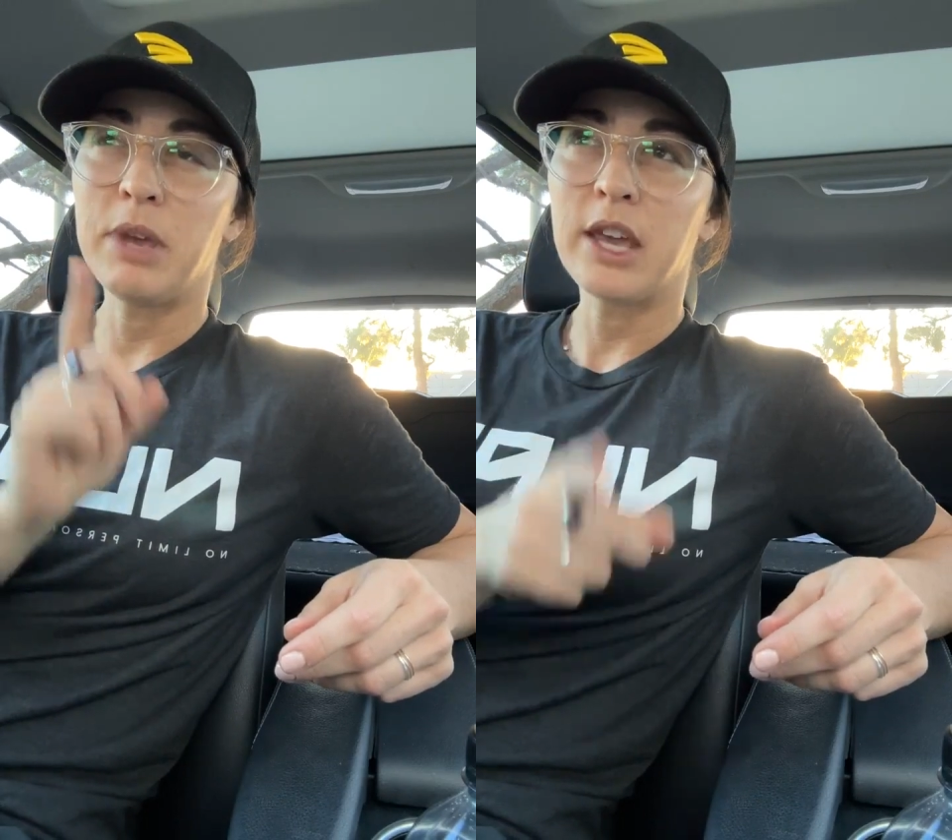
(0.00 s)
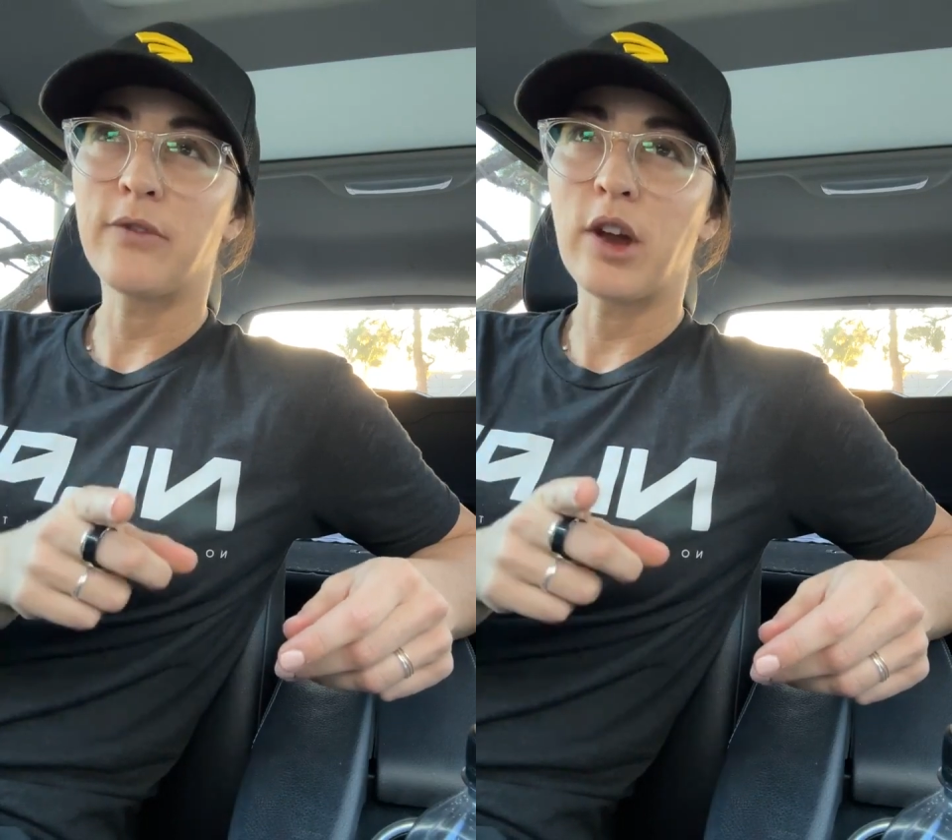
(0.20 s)

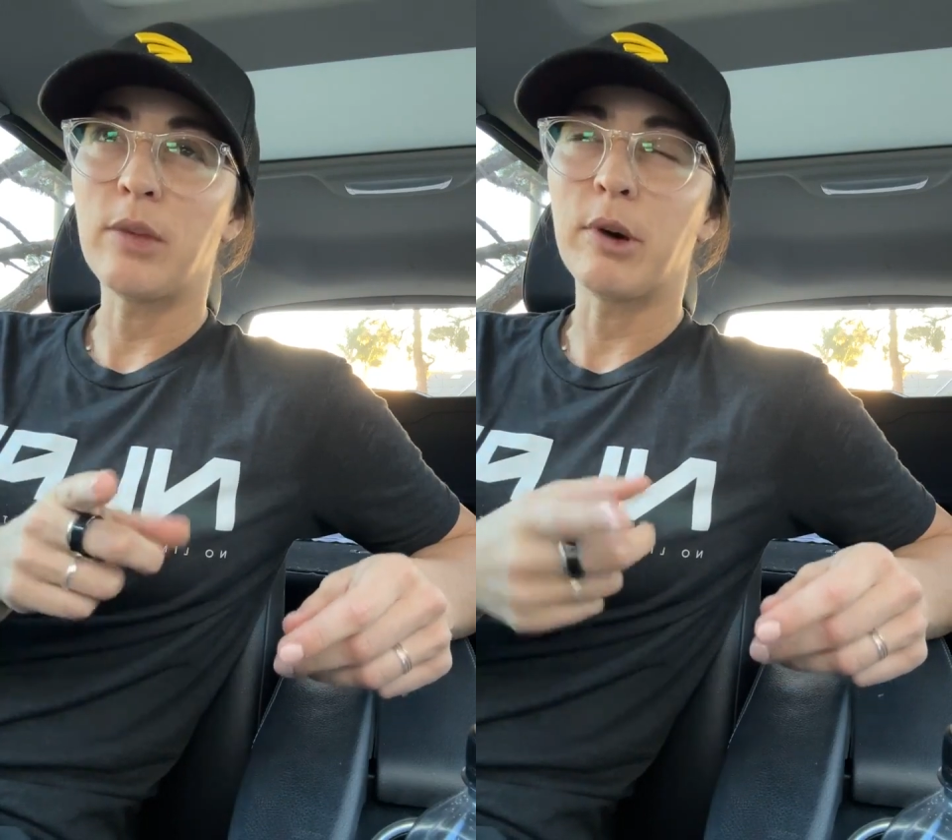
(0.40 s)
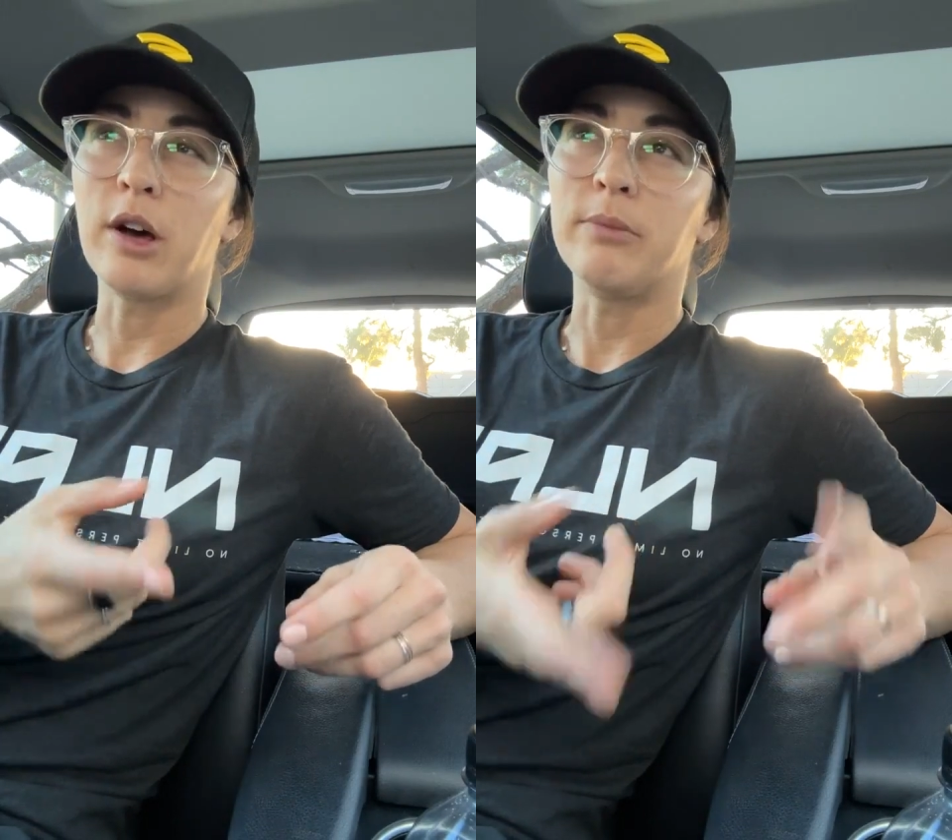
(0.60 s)
being afraid of
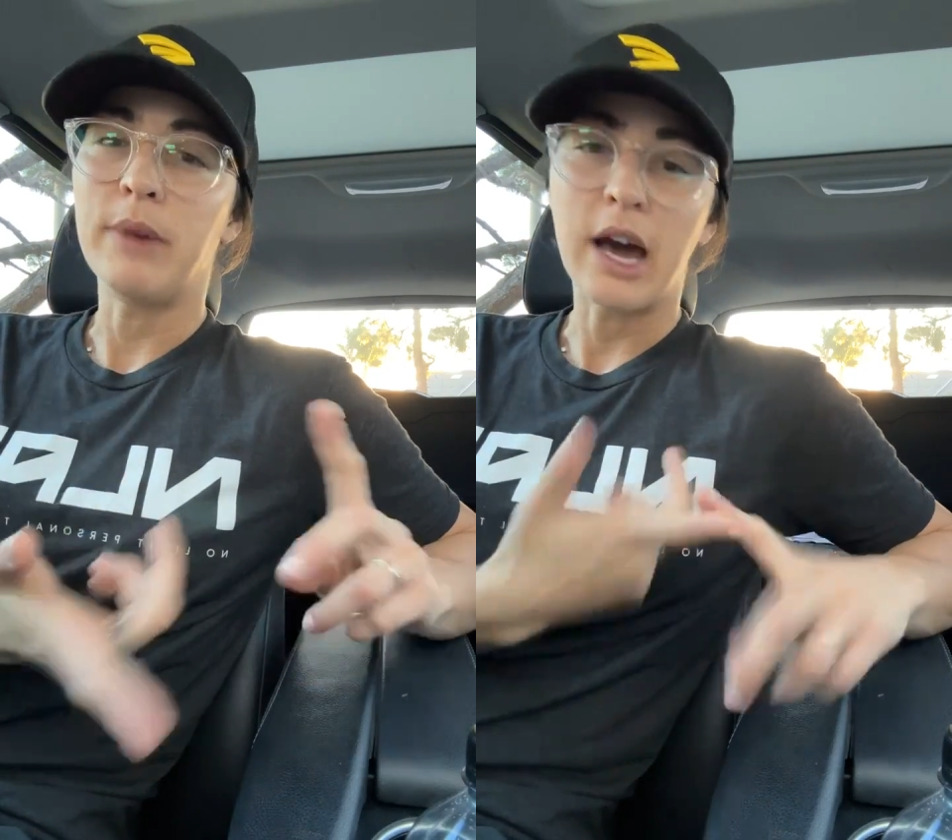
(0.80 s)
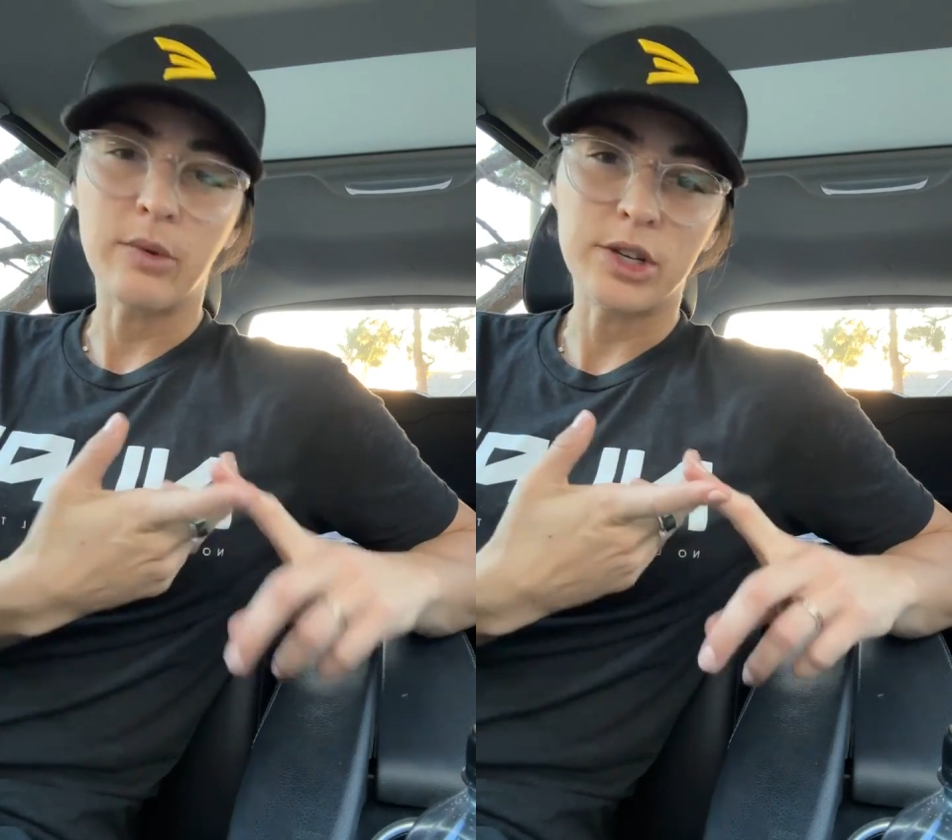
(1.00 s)
the ball,
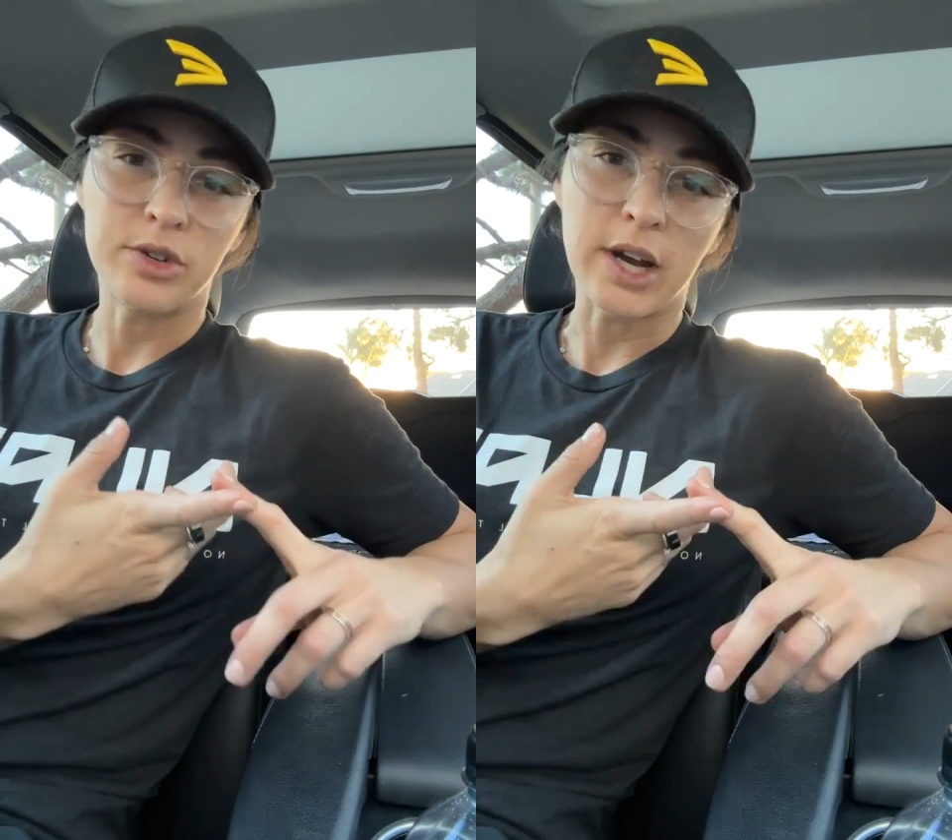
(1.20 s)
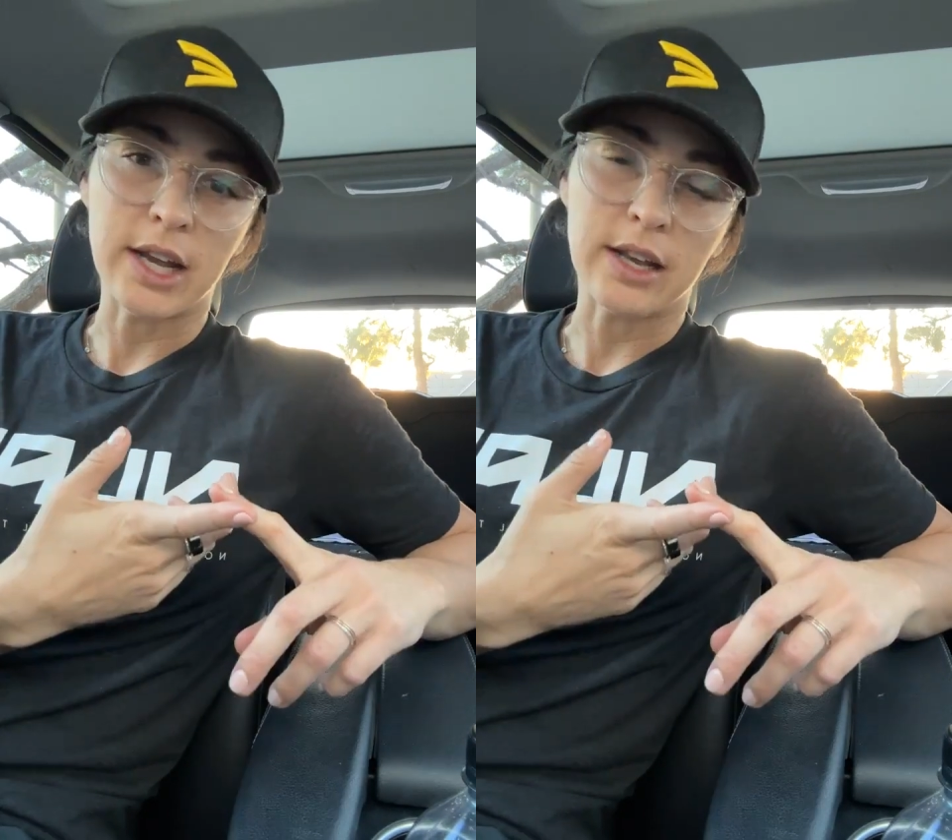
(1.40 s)
how do we
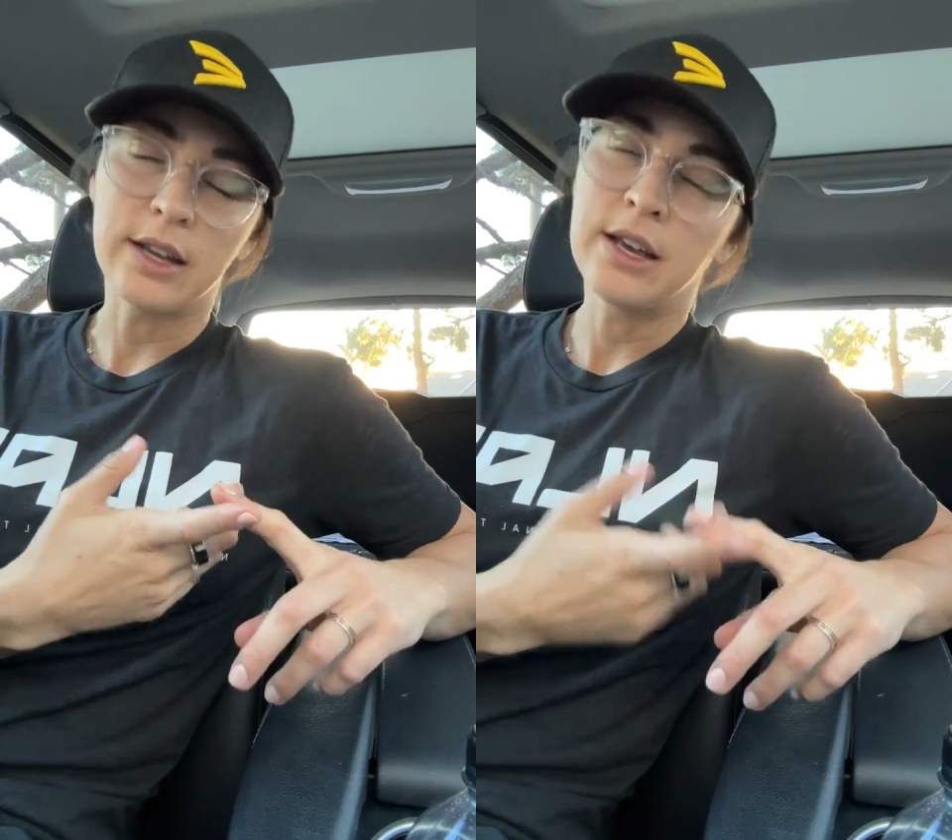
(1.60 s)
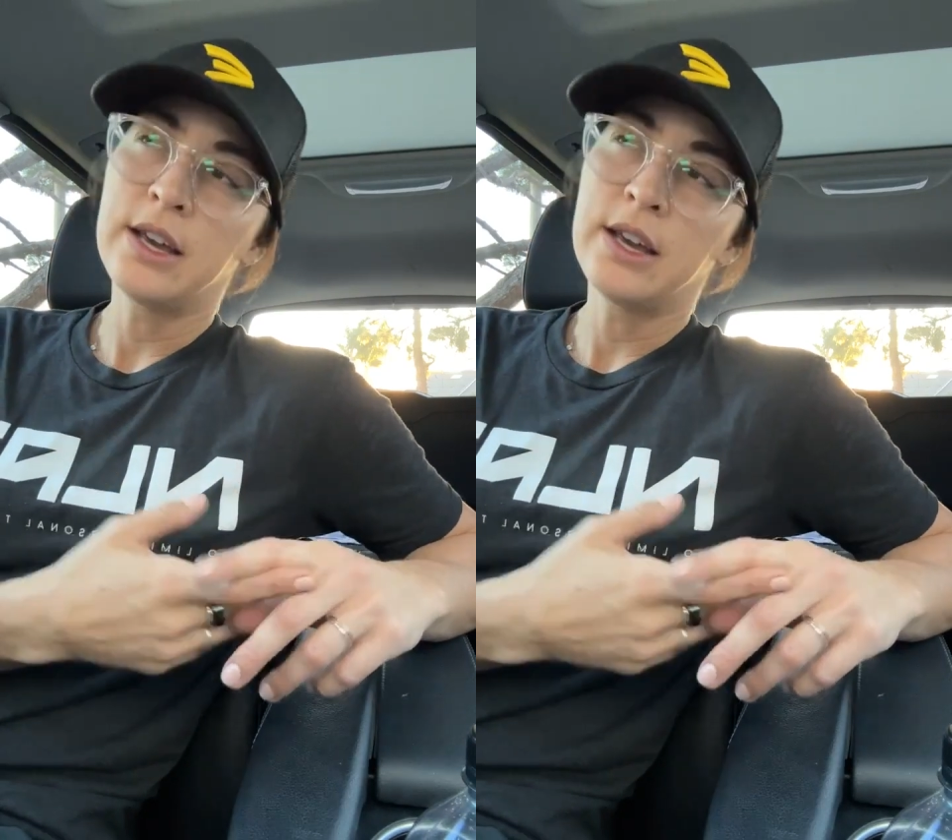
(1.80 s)
train it?